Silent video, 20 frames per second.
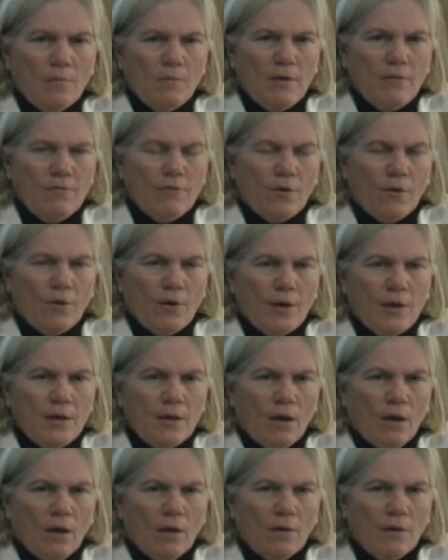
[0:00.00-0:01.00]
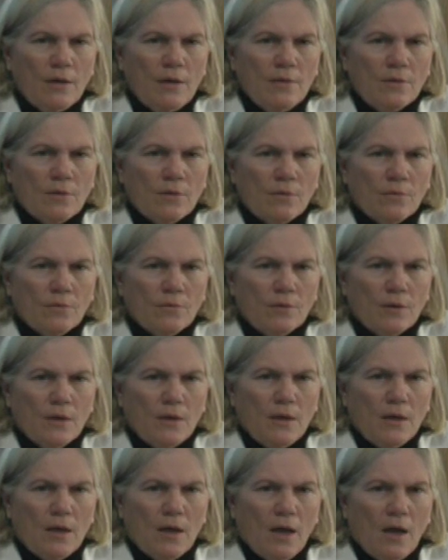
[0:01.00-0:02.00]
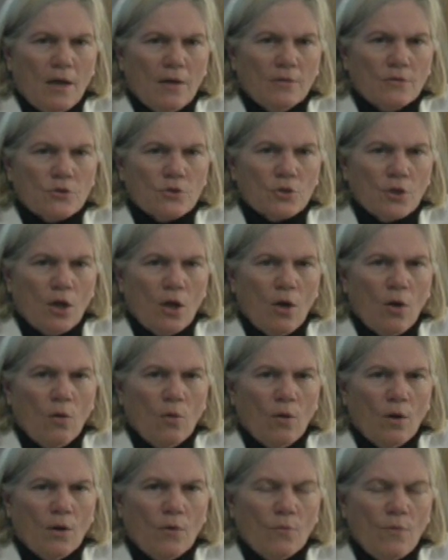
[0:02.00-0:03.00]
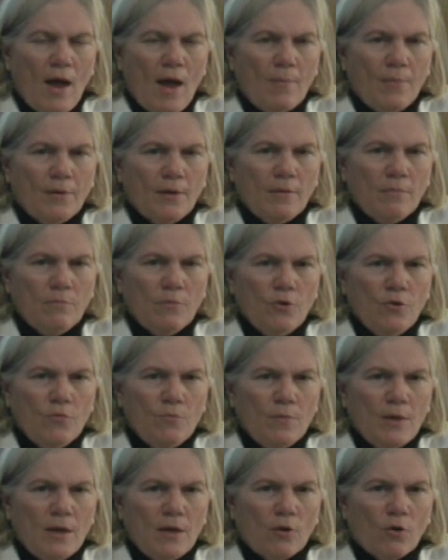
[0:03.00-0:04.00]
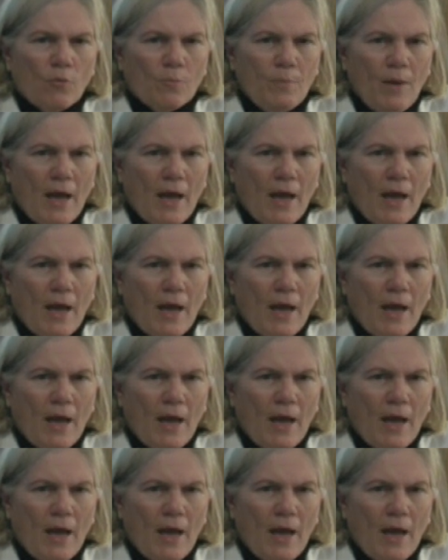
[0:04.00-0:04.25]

be very either a slow or a rapid in movement or